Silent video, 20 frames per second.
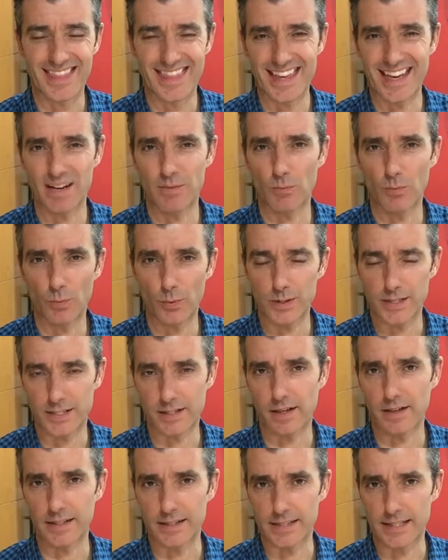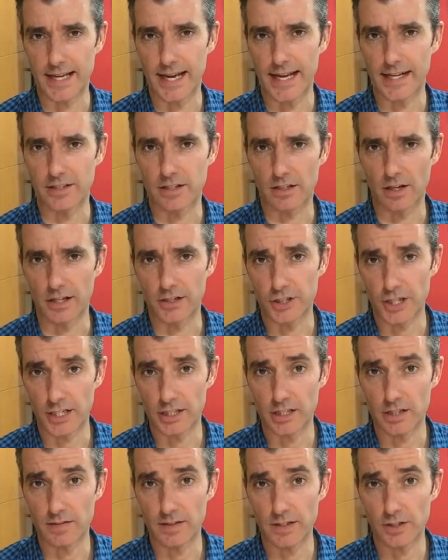then we're starting to get into
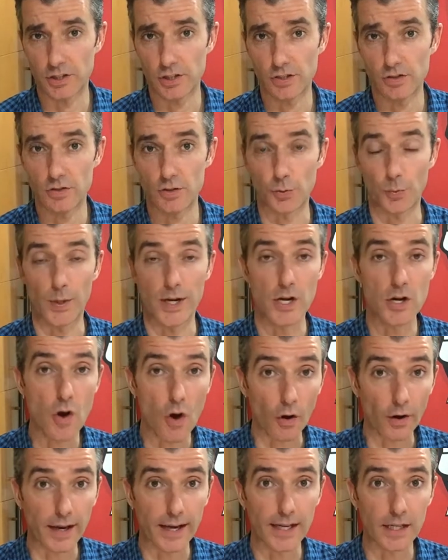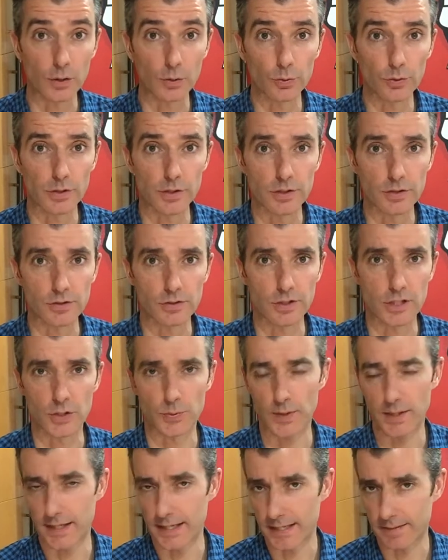digestive issues. We're not getting all the
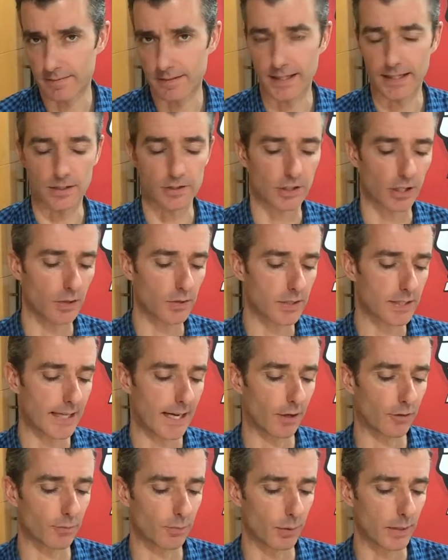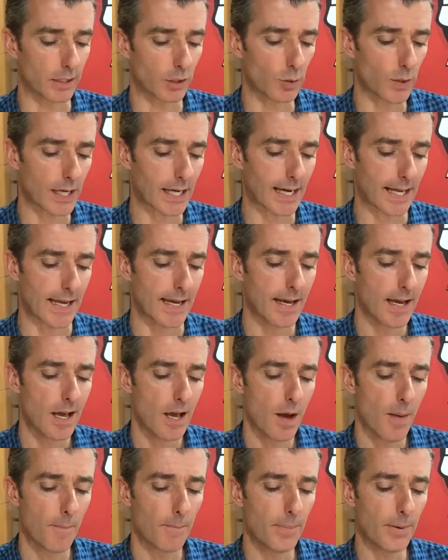nutrients we need. Things go south pretty quickly.
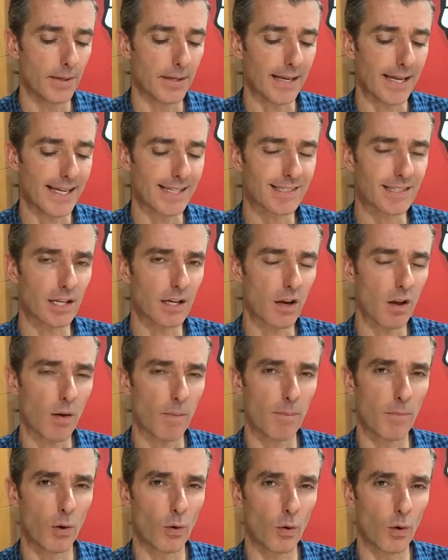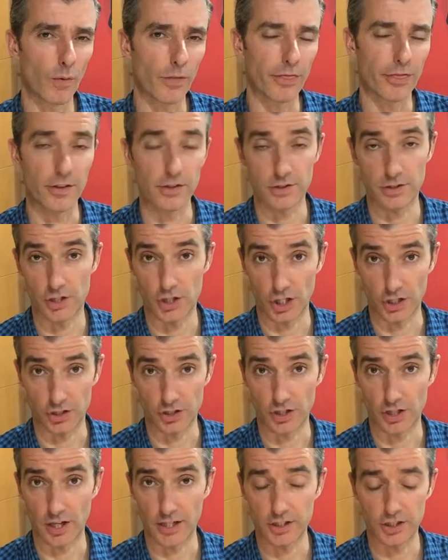But it's a lot more than
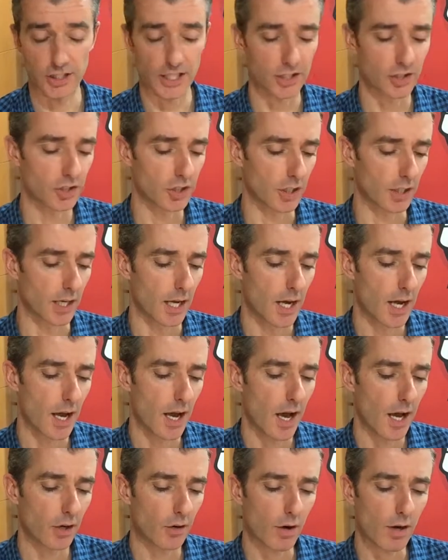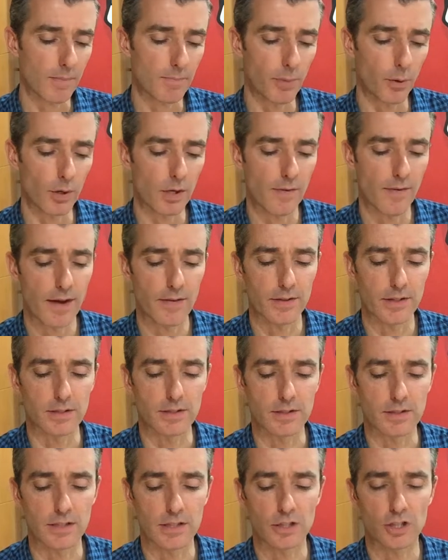just digestion. A growing body of
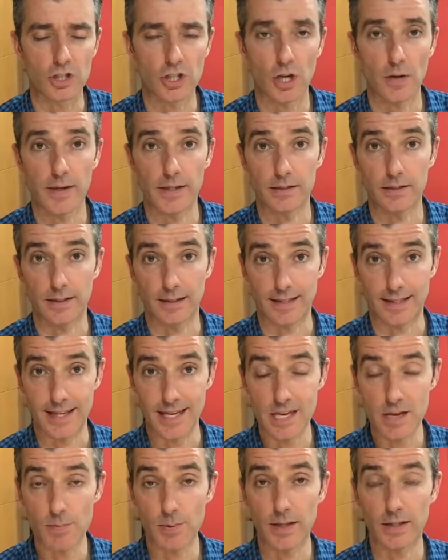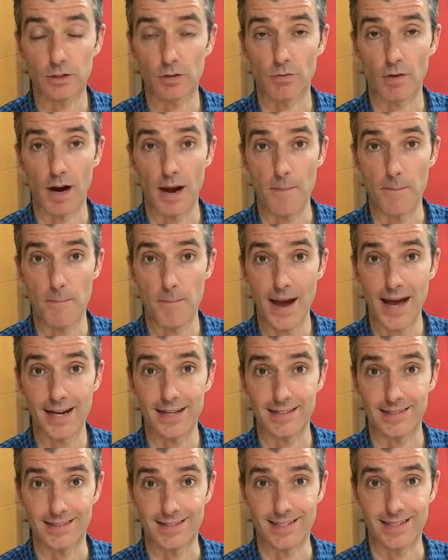evidence is showing that keeping the right
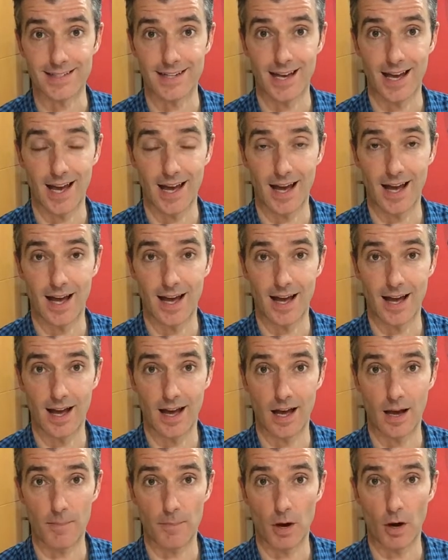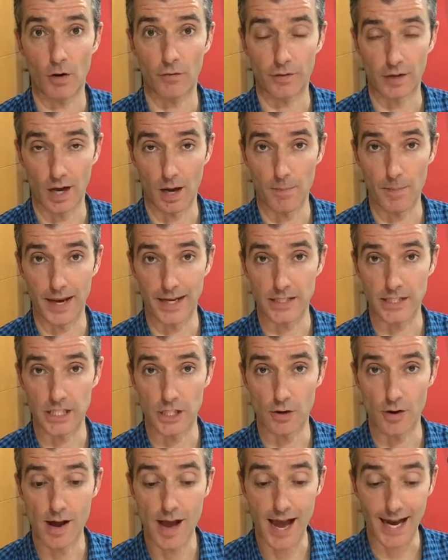balance of gut
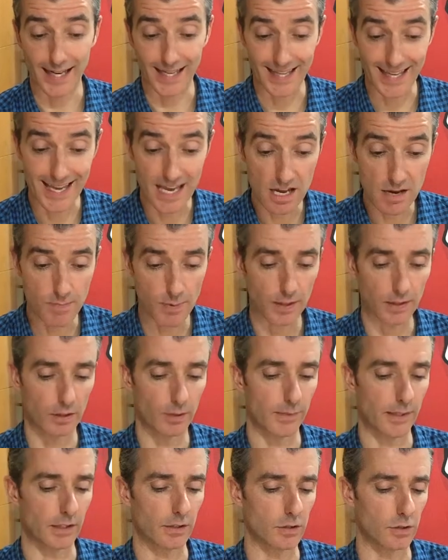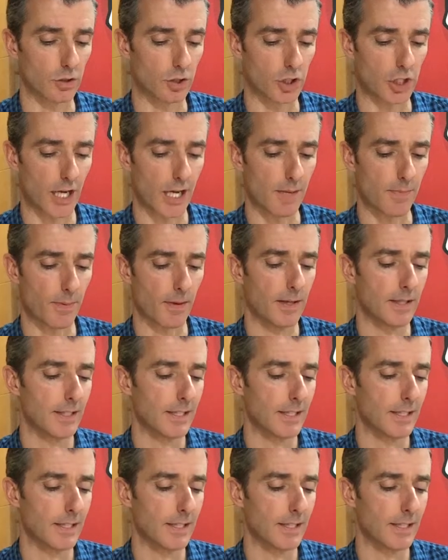bacteria and keeping them in good shape